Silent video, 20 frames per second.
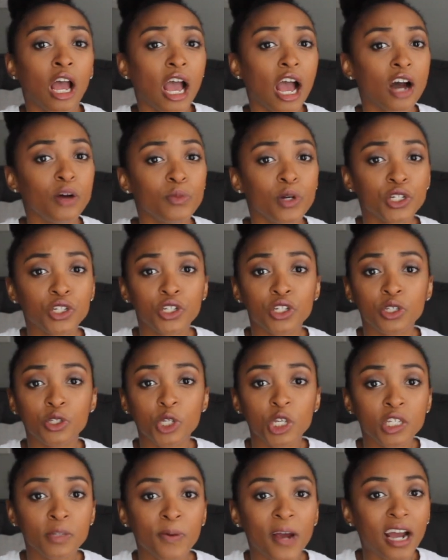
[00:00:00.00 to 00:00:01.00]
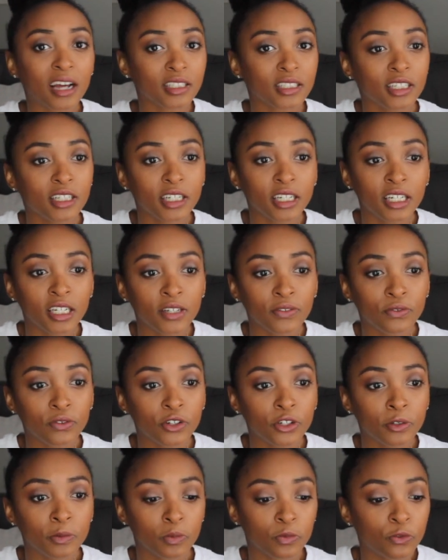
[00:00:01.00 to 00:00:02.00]
how much is this practically
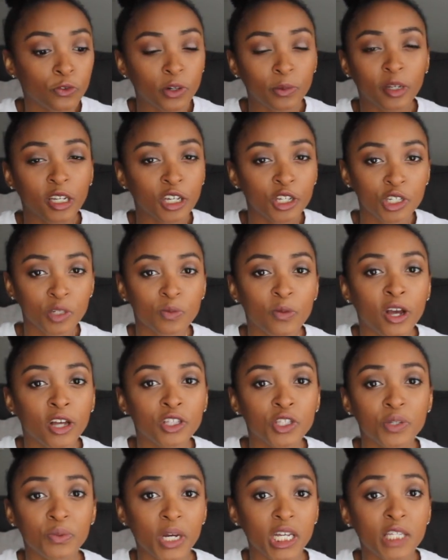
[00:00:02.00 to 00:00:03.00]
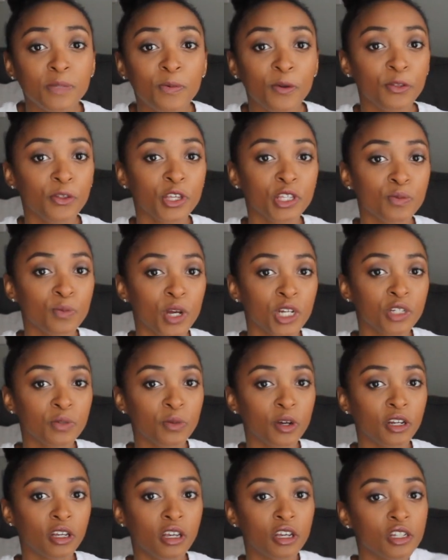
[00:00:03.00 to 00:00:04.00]
for me each month? Do I spend this much
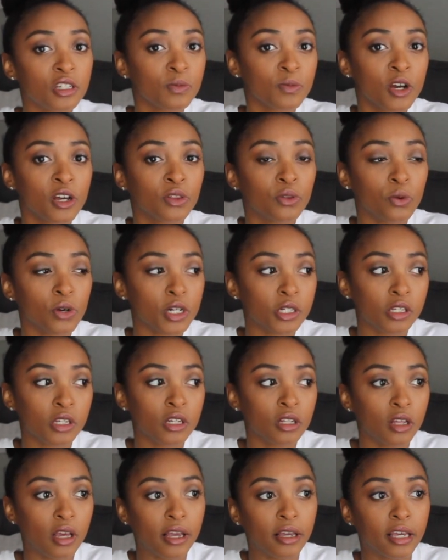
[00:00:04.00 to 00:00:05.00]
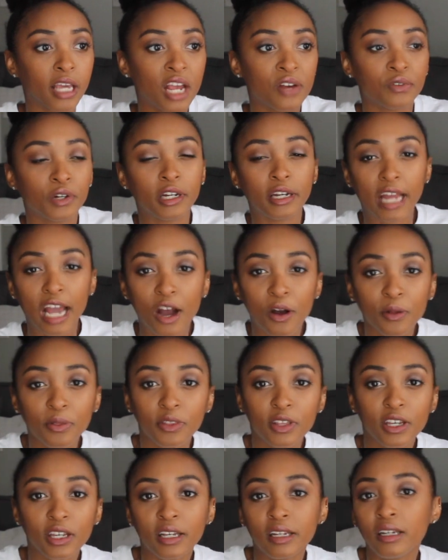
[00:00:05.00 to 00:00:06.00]
money each month, or is it like every now
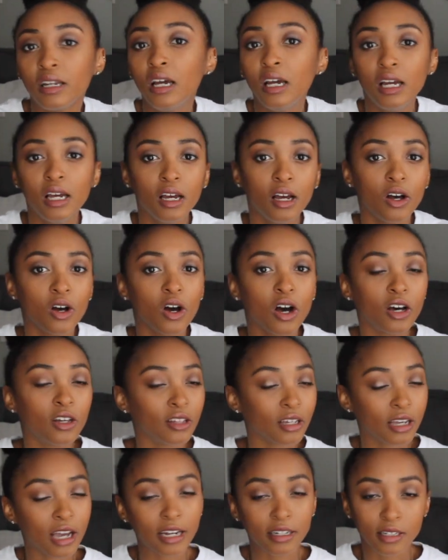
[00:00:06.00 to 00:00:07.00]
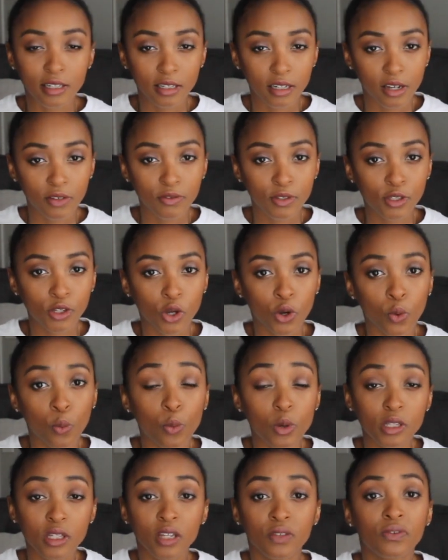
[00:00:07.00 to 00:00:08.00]
and then? All that kind of stuff. So
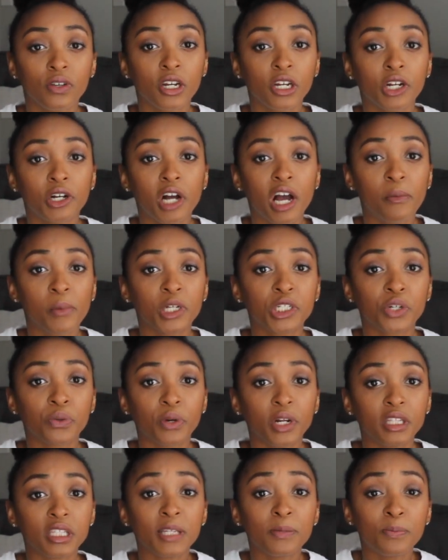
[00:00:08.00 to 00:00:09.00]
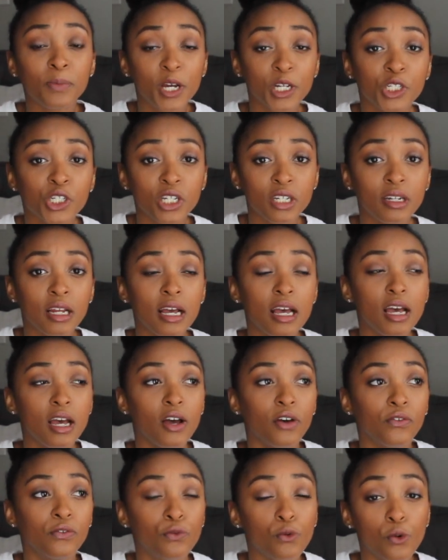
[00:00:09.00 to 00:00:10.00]
once I figured out how much I wanted to budget
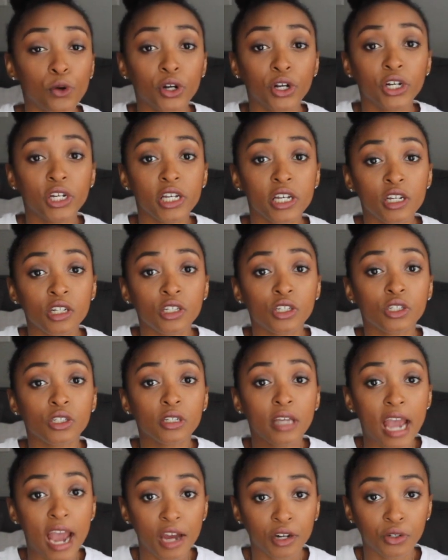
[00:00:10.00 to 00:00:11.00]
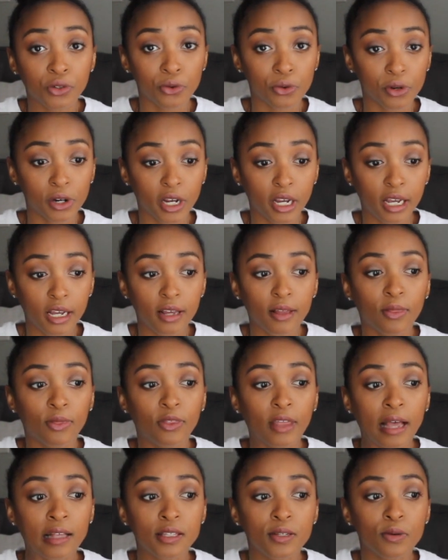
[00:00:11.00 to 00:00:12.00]
for each category,
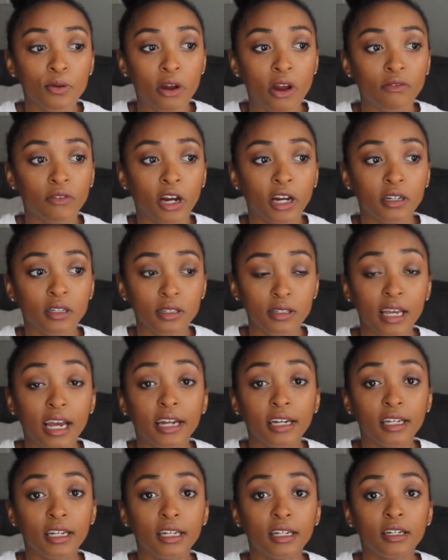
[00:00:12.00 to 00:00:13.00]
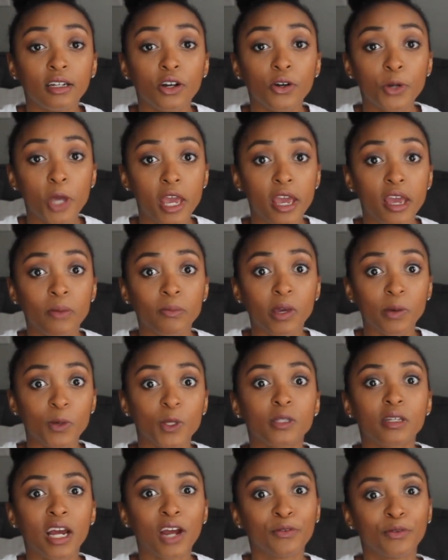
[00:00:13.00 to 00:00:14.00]
that's whenever I decided, okay,
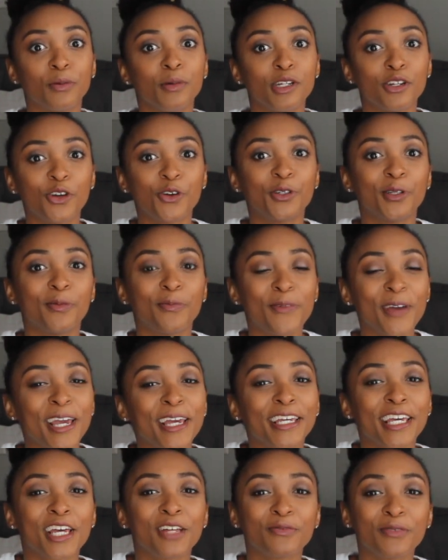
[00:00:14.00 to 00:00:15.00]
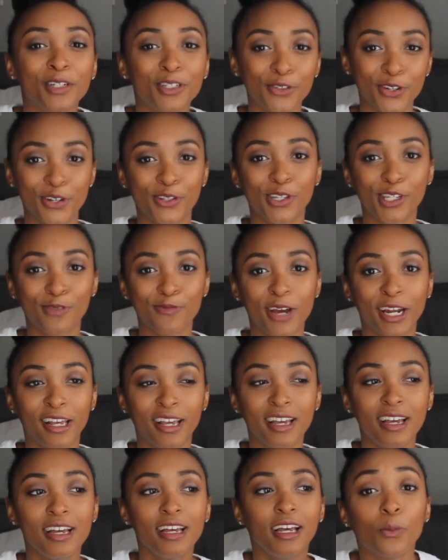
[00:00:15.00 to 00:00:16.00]
maybe it's time for me to go to the bank and withdraw this
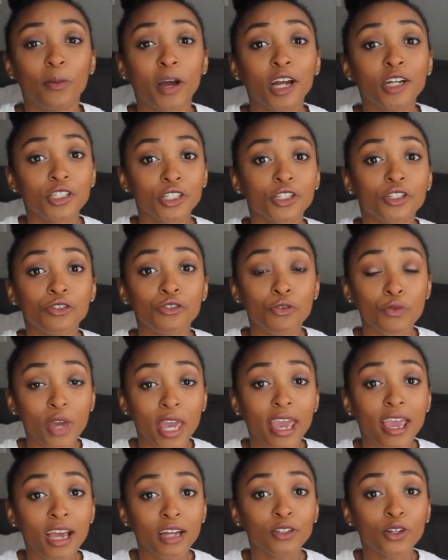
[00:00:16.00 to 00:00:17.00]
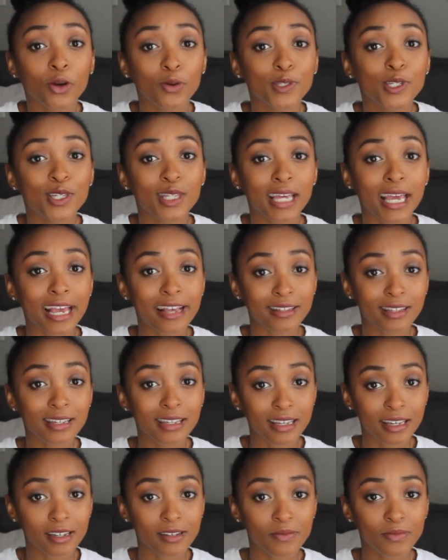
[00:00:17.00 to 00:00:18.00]
money. Mind you, you can go to the
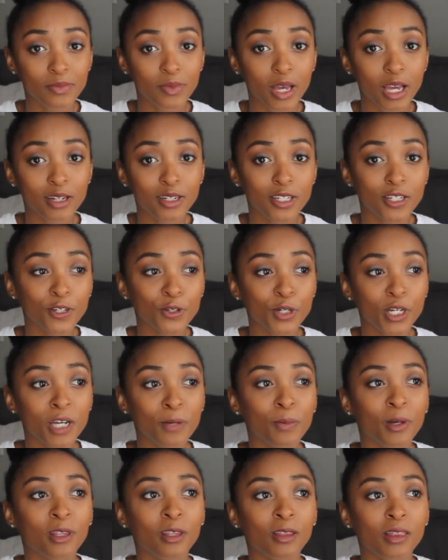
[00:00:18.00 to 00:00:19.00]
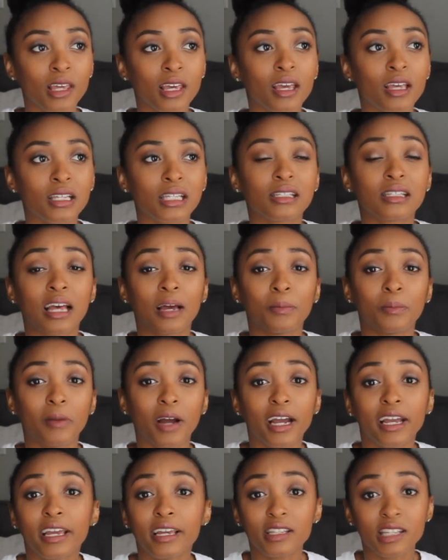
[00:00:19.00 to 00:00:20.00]
ATM and do it, but the thing is that
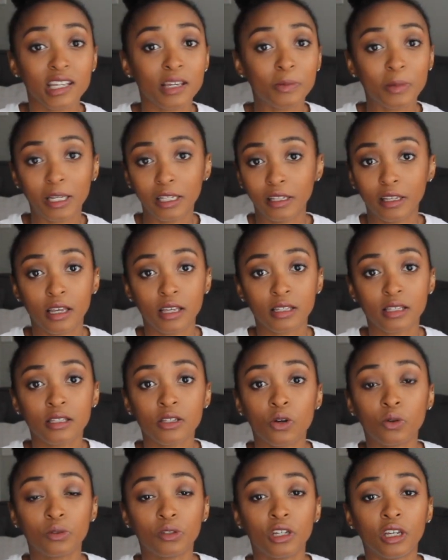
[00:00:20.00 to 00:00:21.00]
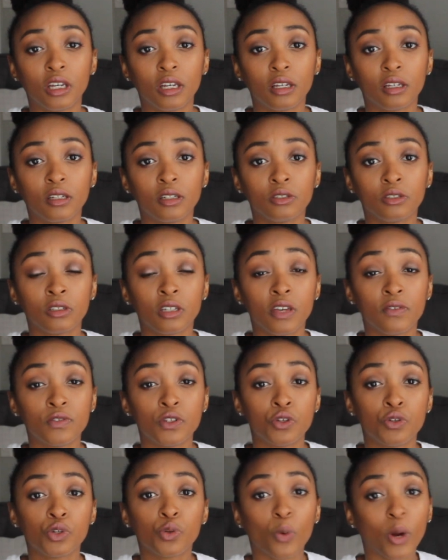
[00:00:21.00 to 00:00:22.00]
my ATM at least only
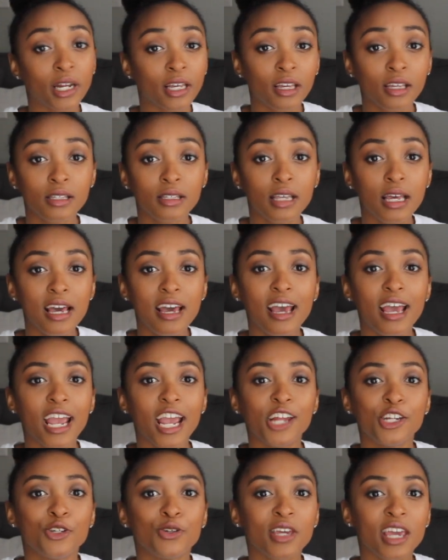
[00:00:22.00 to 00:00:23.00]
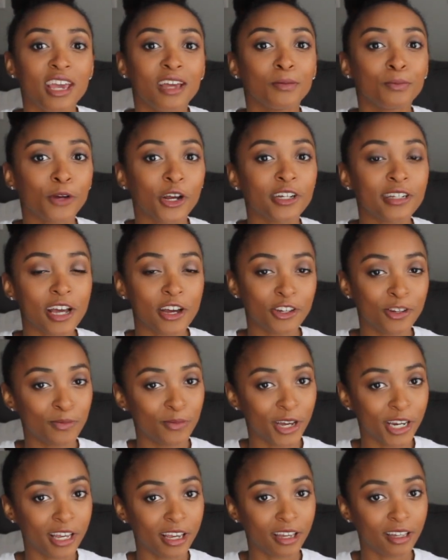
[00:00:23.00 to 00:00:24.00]
gives you 20s, and you can't break down
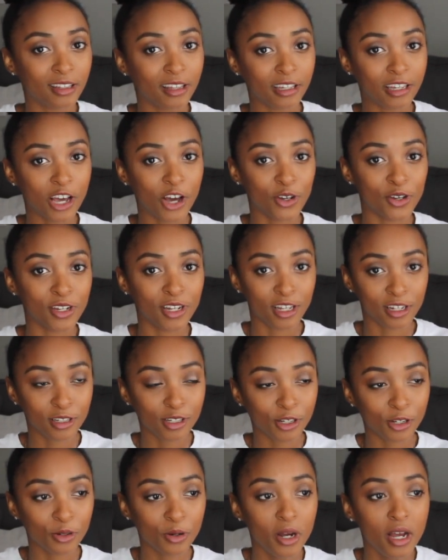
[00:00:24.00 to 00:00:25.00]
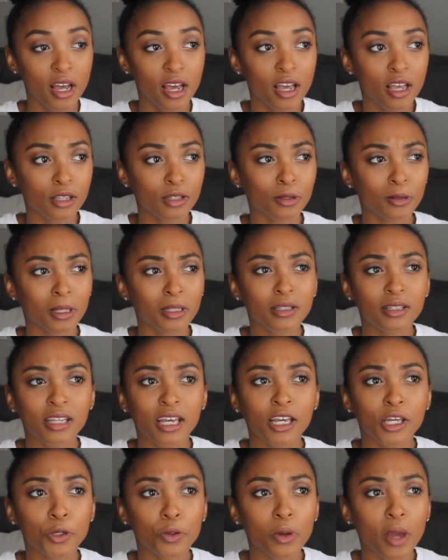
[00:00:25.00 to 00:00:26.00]
your money like how you need to. So let's
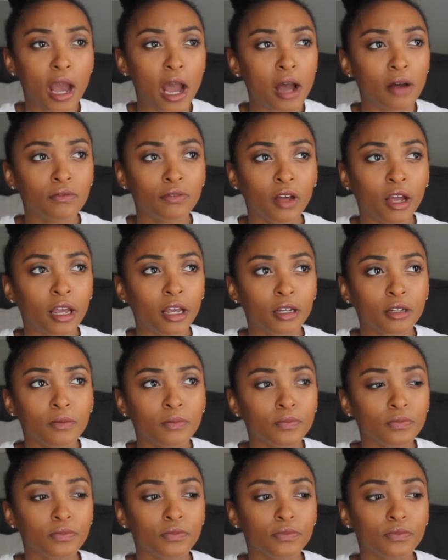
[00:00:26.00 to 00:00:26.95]
say you have like